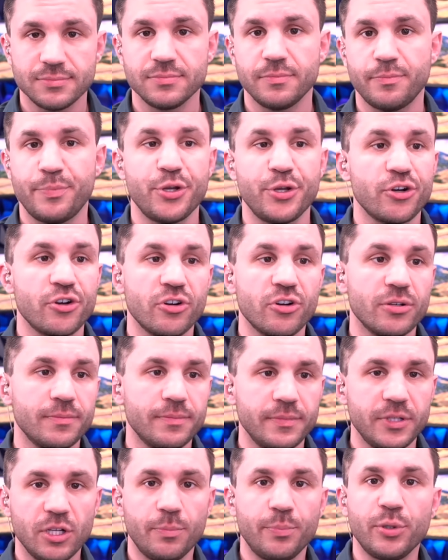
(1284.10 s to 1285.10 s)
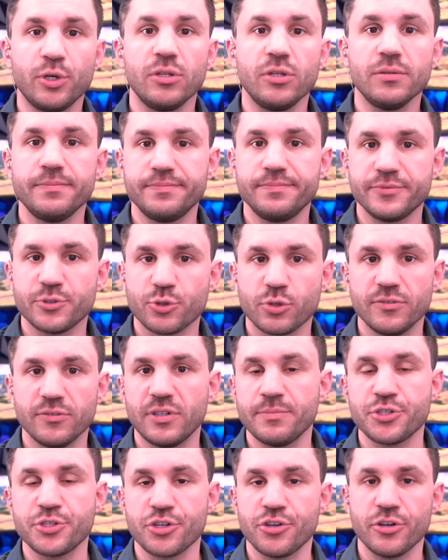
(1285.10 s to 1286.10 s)
pure, you know, pull sort of
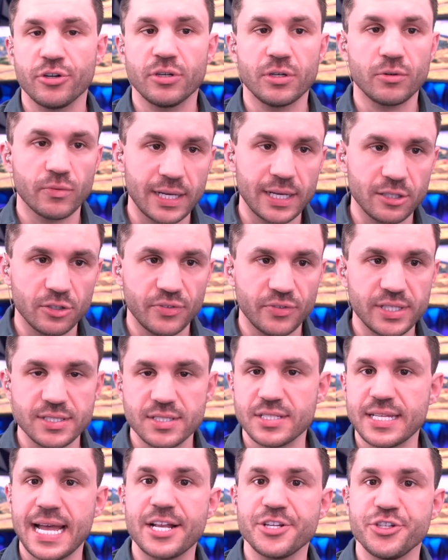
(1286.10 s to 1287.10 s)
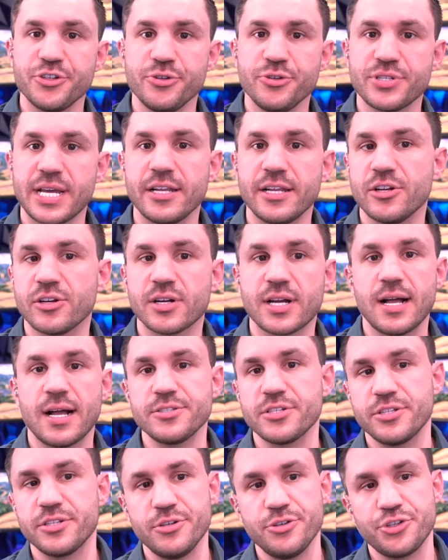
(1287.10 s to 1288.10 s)
obscure, irrelevant statutes out of your
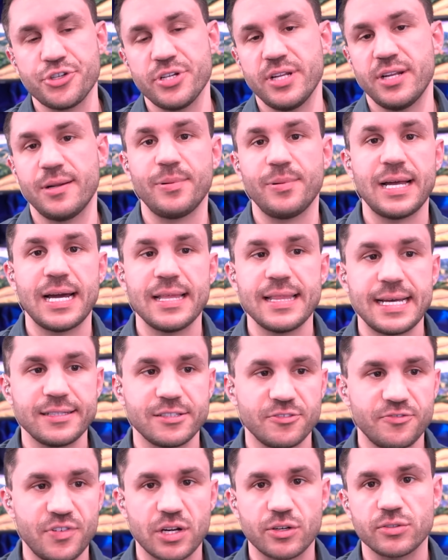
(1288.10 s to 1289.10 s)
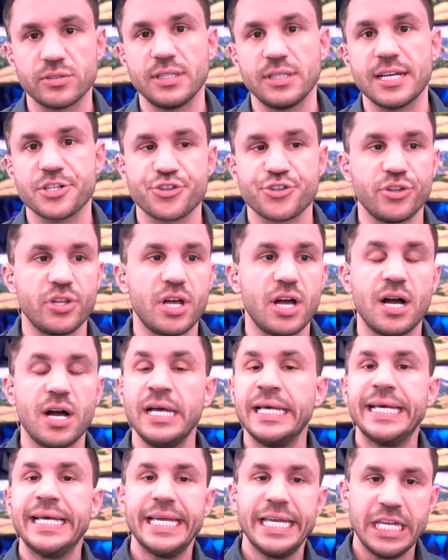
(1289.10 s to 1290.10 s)
constitution and apply that to federal election law,
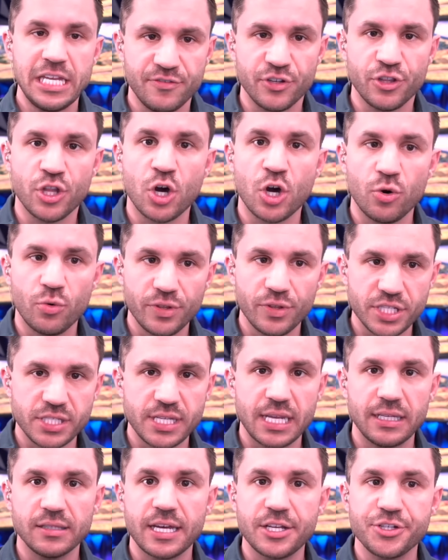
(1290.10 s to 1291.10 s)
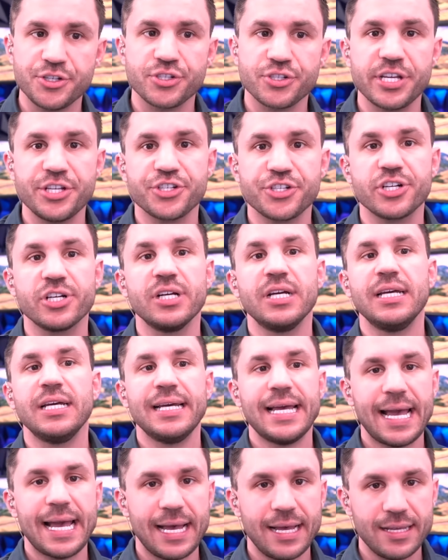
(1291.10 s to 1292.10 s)
even though the state legislature
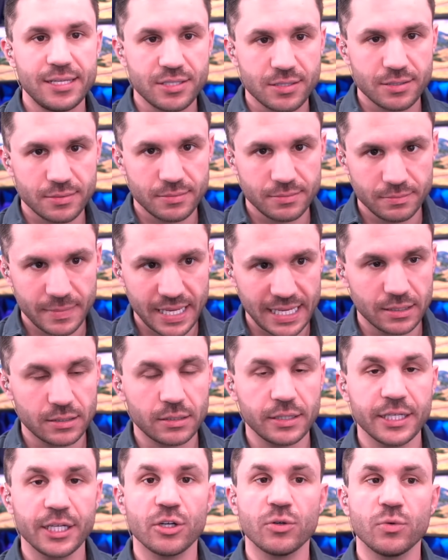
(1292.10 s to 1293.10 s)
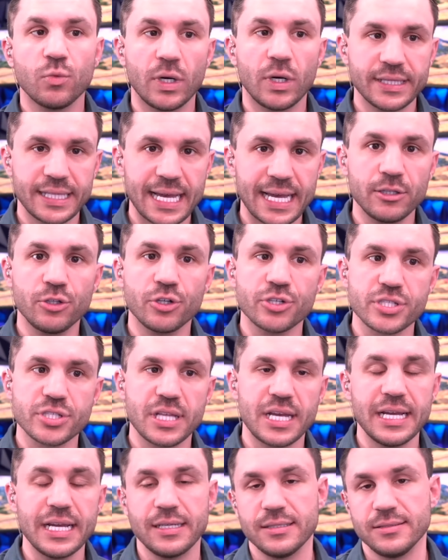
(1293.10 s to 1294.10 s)
has made clear what that looks
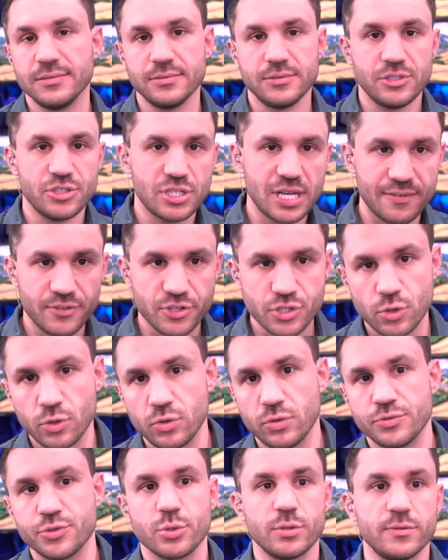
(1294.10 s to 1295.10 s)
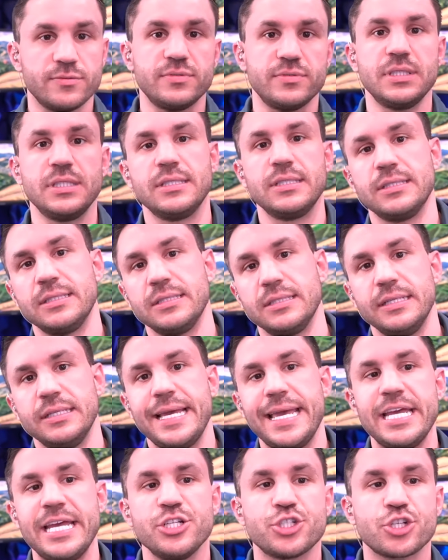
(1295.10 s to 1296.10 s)
like. And you have this whole sort of
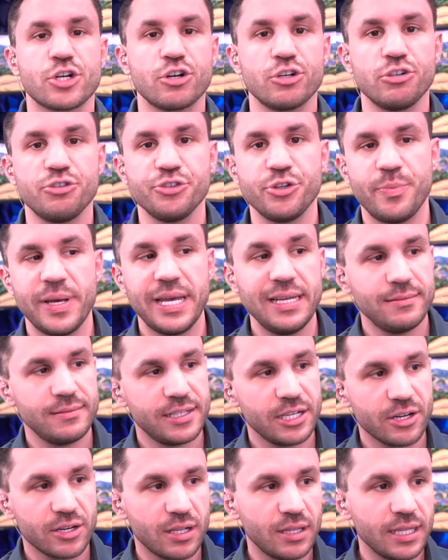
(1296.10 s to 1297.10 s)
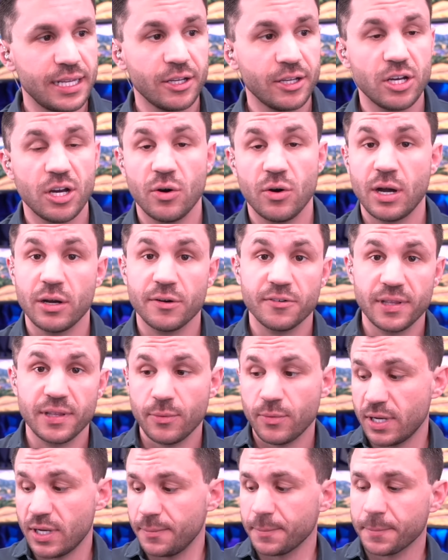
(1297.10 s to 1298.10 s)
internal debate. They're going to let it go however they
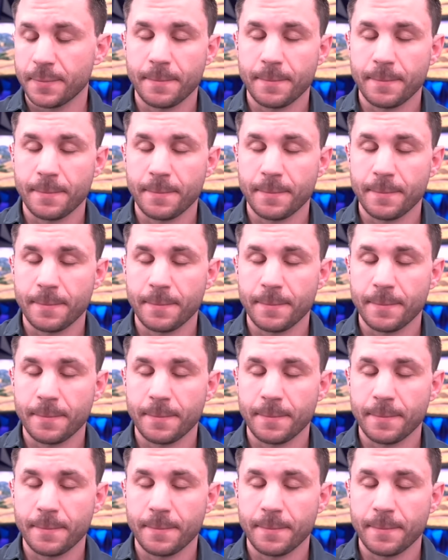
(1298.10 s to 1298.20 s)
want.